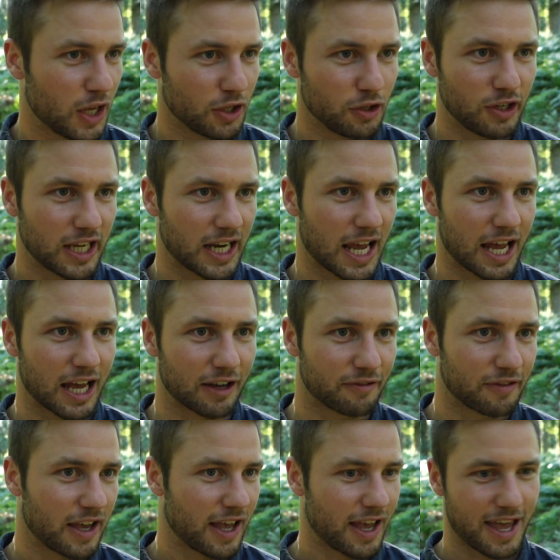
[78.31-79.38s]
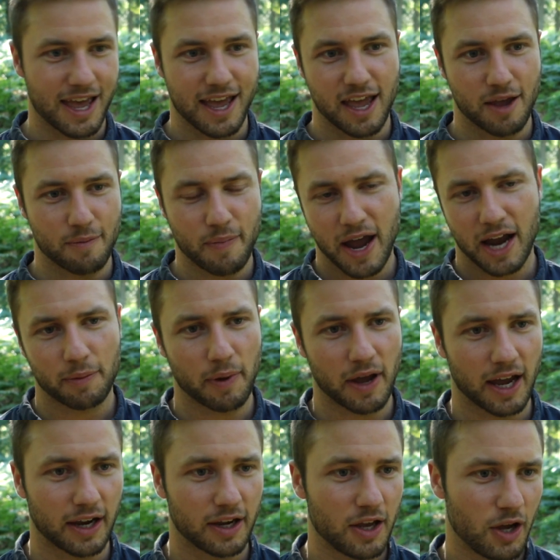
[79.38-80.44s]
You can have a
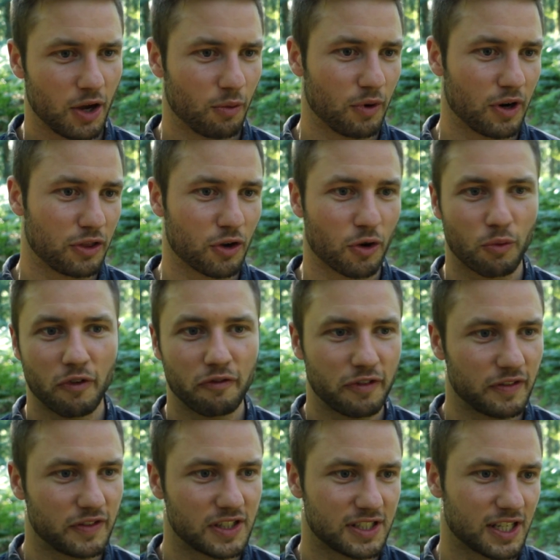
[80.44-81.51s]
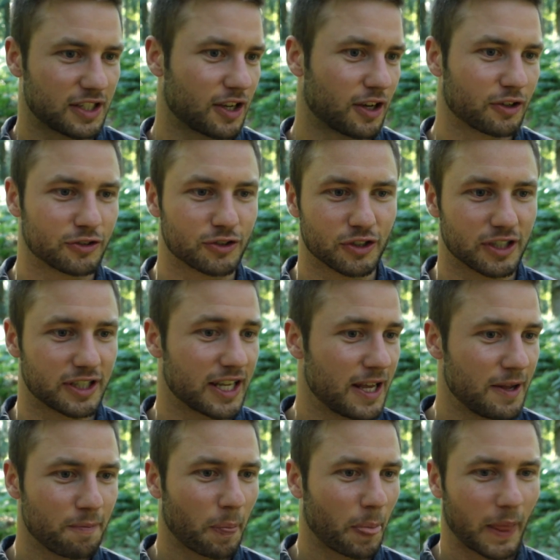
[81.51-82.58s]
backpack with your 150-600,
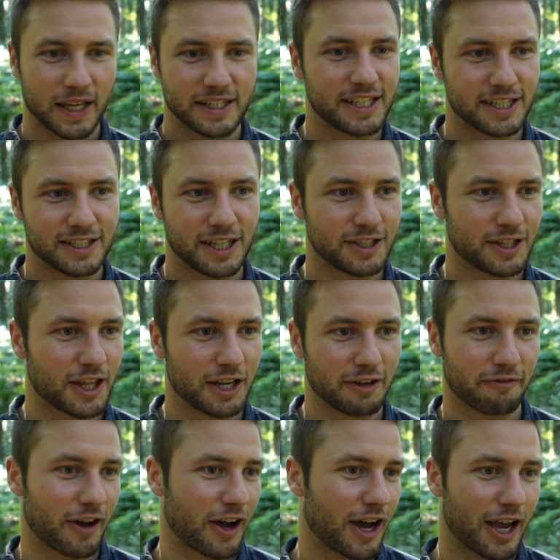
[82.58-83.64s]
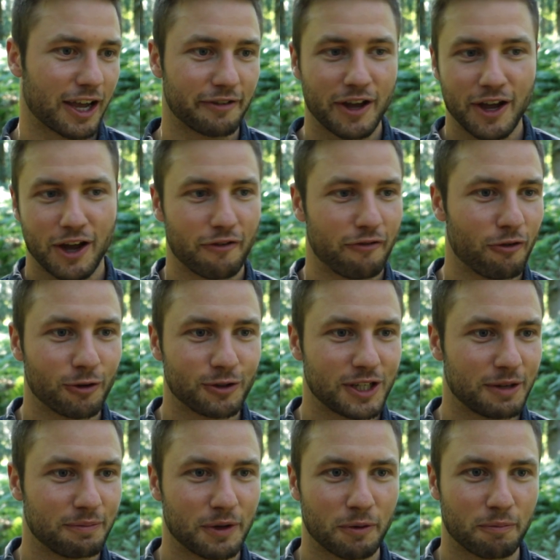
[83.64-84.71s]
a 16-35, a
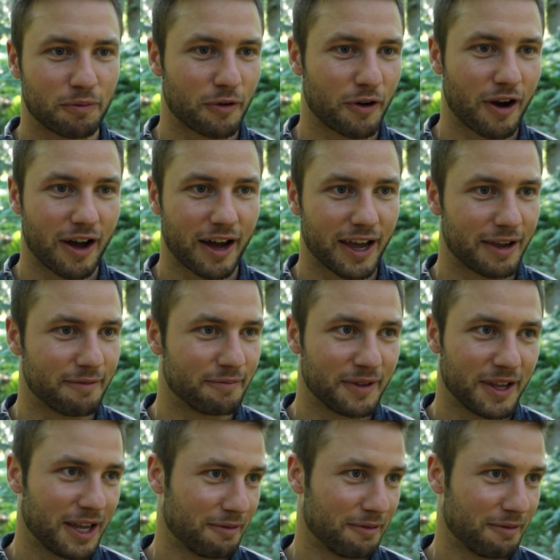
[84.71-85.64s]
14mm prime,